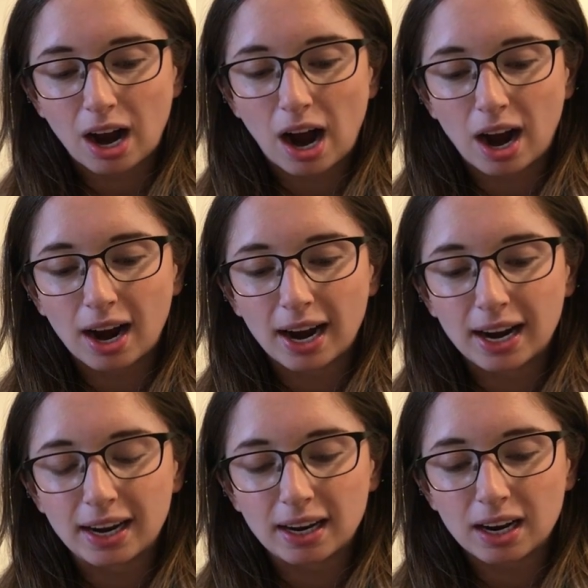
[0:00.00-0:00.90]

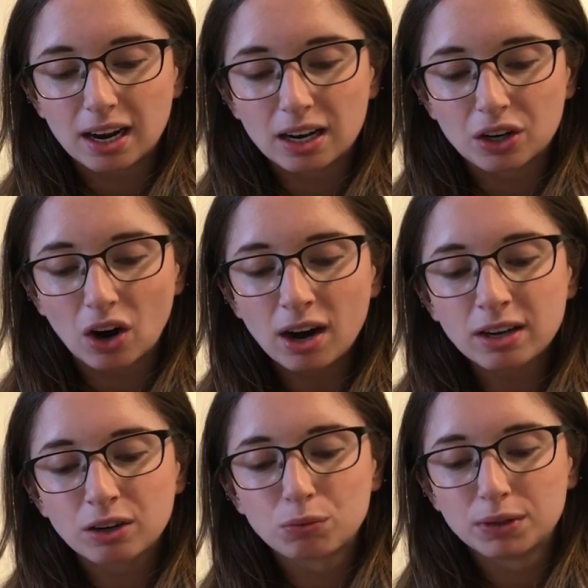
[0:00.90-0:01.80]
I got
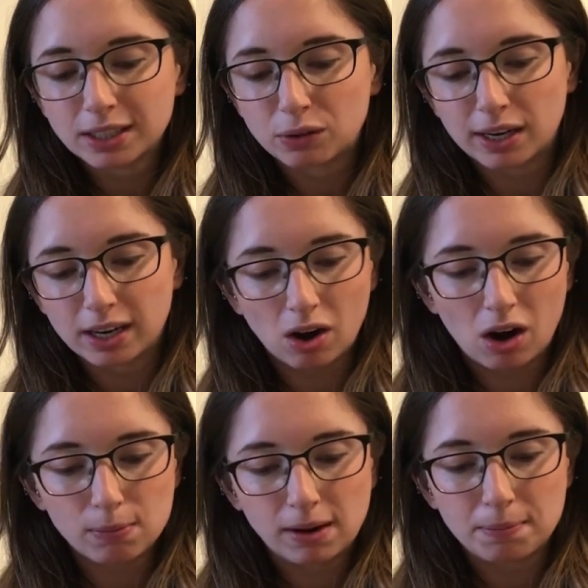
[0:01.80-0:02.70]
a really great
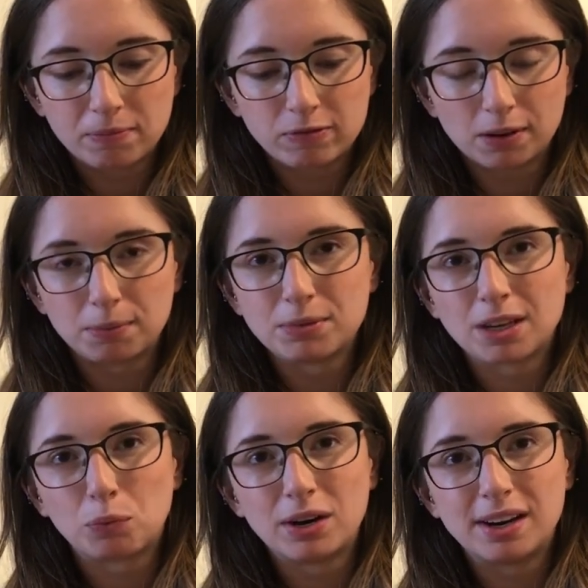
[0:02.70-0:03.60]
comment from
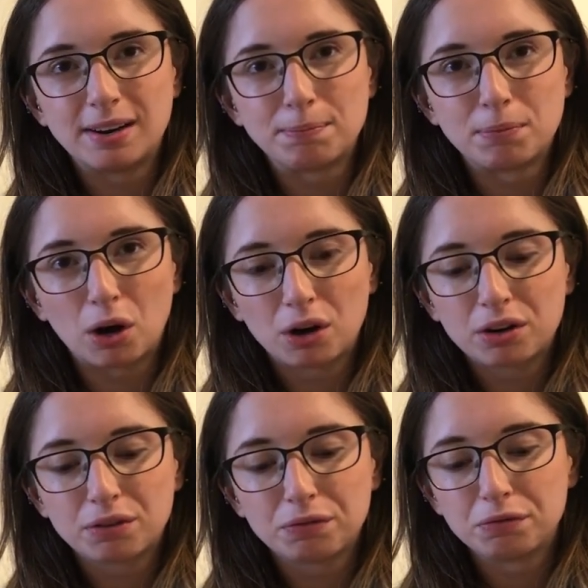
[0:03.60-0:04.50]
someone named
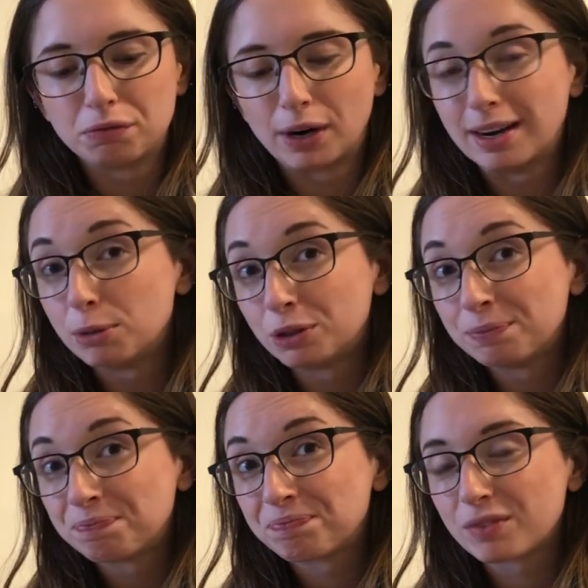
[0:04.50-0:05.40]
Mark
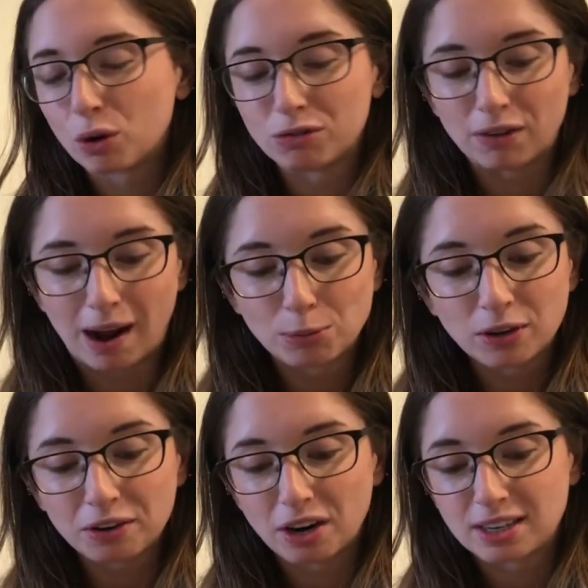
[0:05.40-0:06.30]
Rabel, or Rabble,
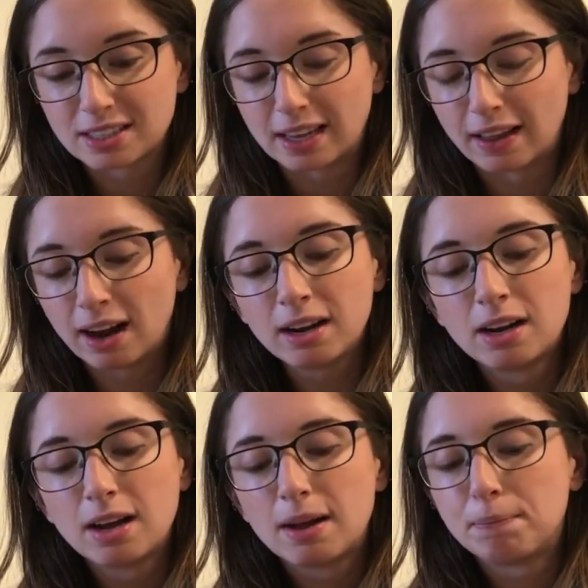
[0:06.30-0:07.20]
I don't know how to say that,
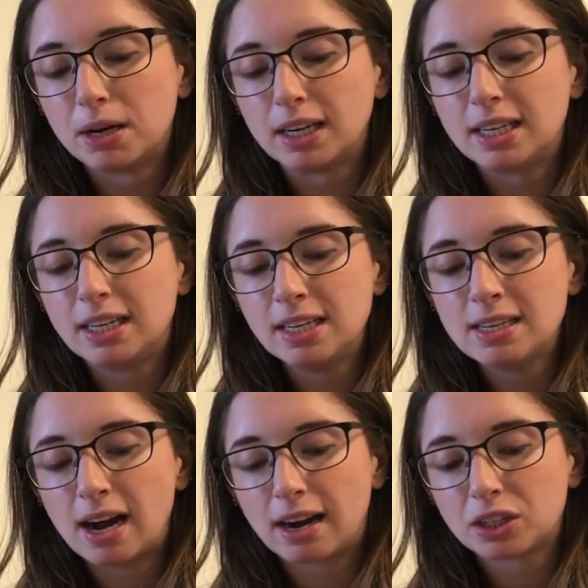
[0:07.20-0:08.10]
but
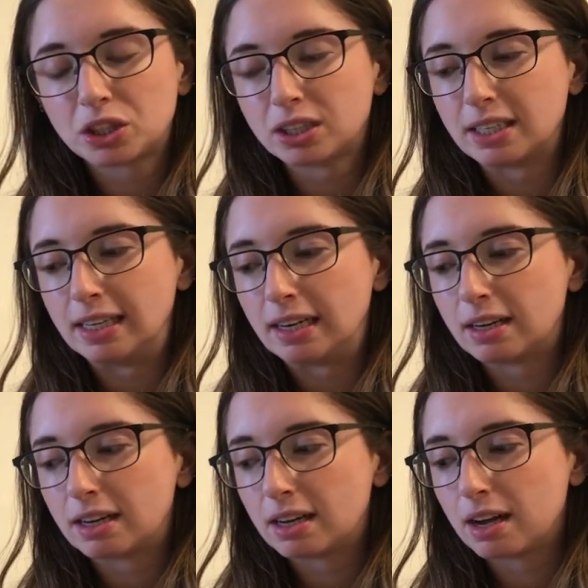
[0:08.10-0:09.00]
he actually
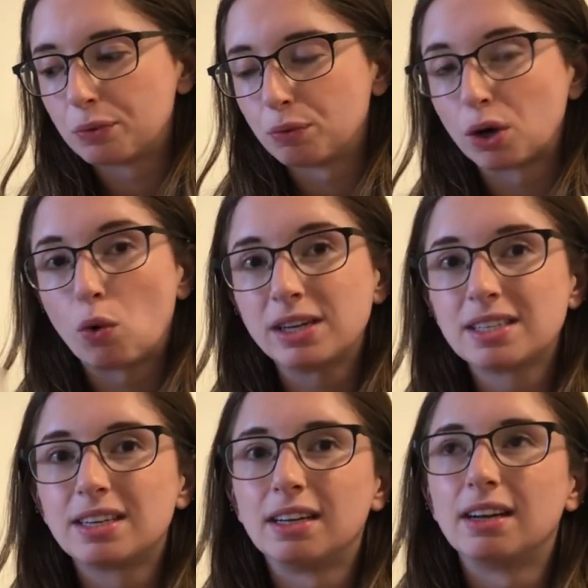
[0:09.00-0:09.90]

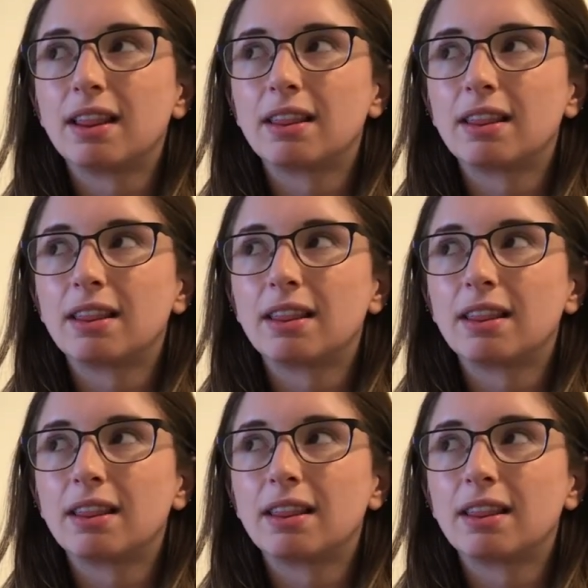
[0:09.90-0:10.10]
requested